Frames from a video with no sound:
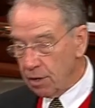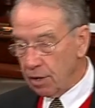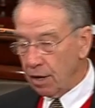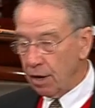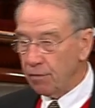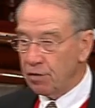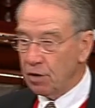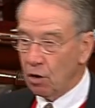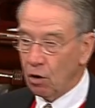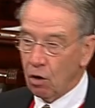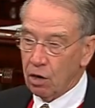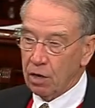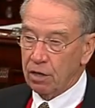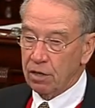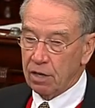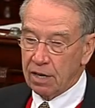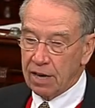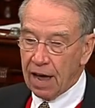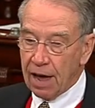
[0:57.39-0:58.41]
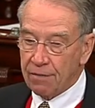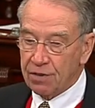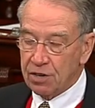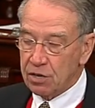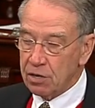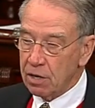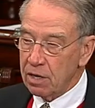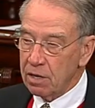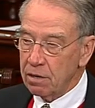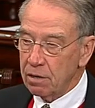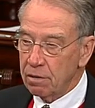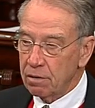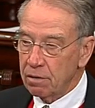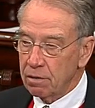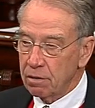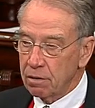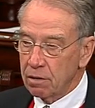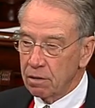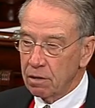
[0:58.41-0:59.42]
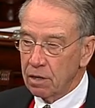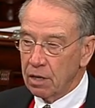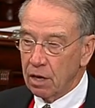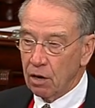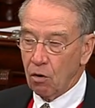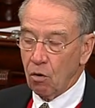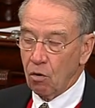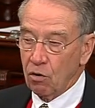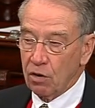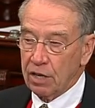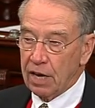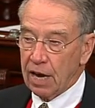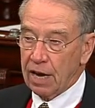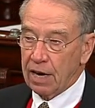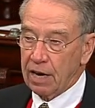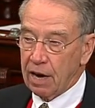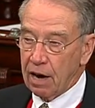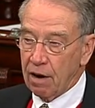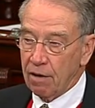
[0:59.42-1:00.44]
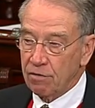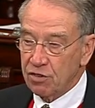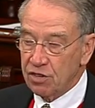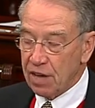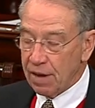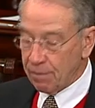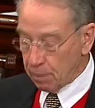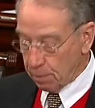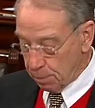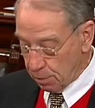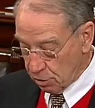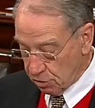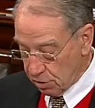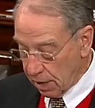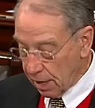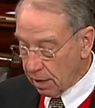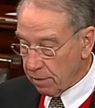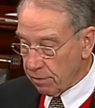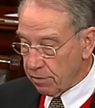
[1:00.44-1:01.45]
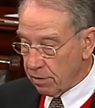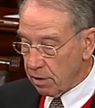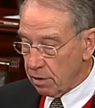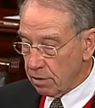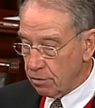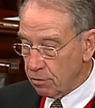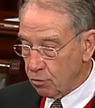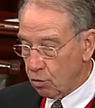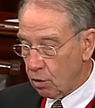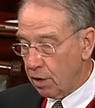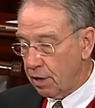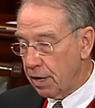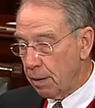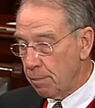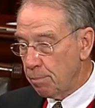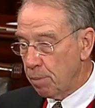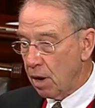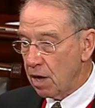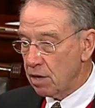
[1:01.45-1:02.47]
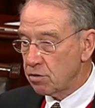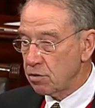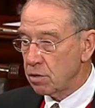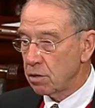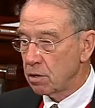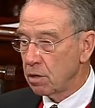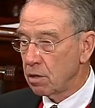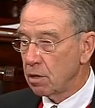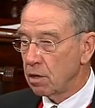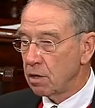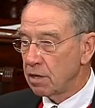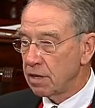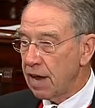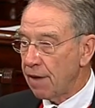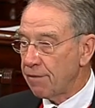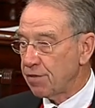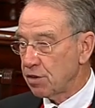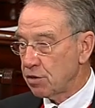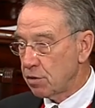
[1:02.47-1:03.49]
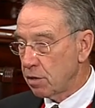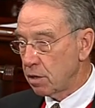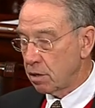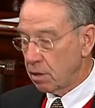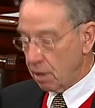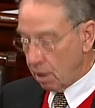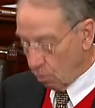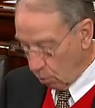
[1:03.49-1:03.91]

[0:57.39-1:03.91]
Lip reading: if you look at the deficit, it'll only take care of 7% of the trillion-plus deficit that